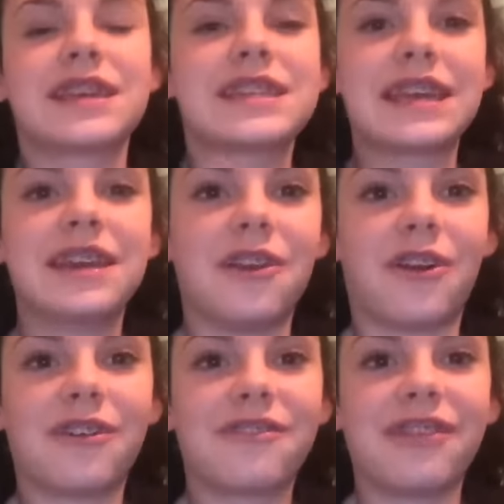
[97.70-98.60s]
they take it
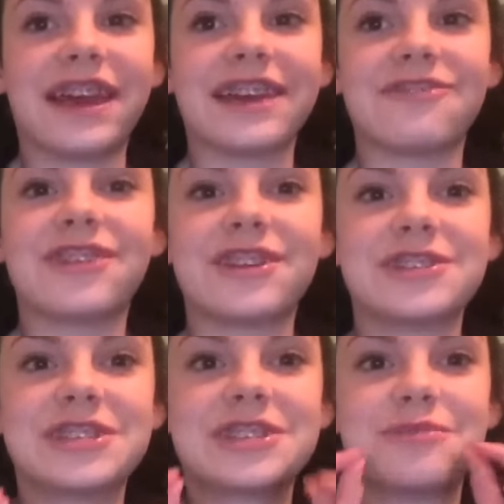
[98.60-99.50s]
off, like it
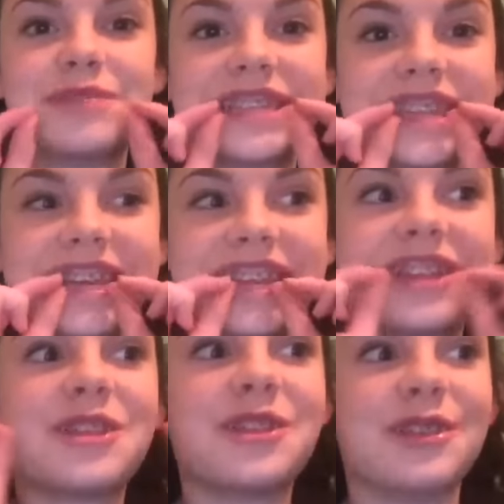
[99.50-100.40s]
feels so much like
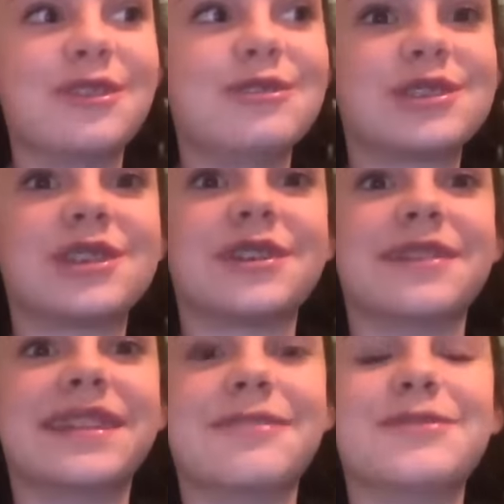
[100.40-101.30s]
looser
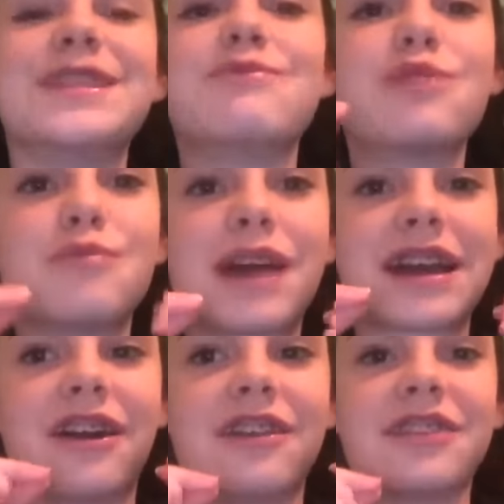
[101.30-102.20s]
and then when they put them
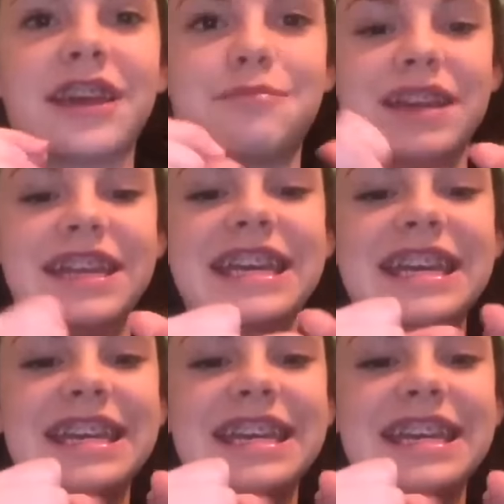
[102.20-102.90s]
back on, like my